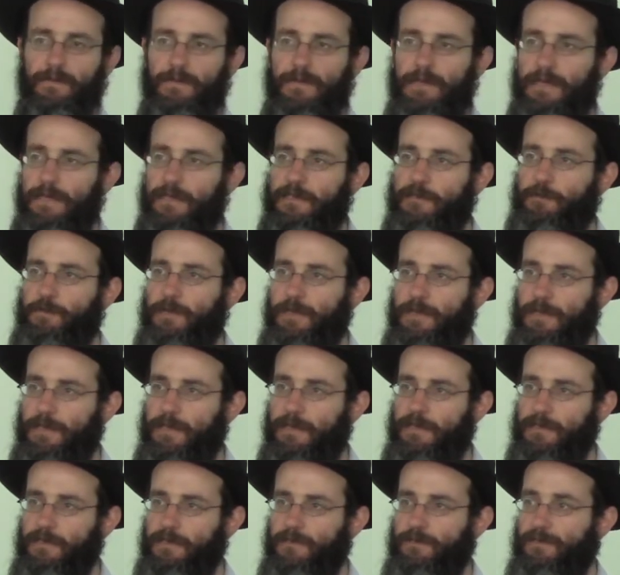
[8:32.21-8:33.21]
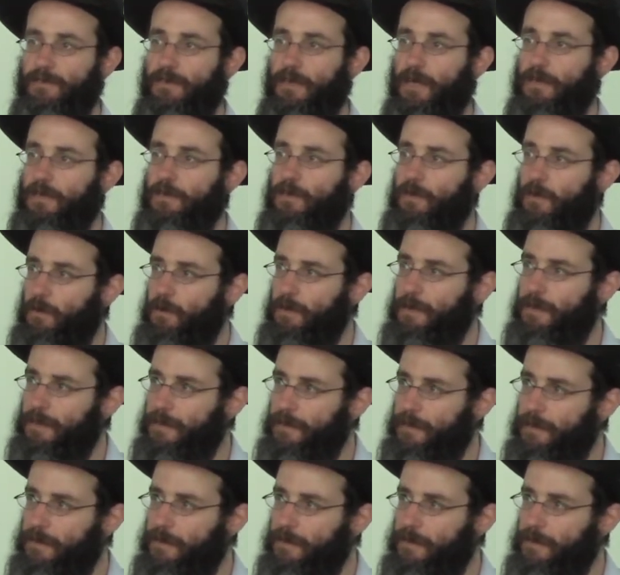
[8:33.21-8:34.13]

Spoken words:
the experience of not knowing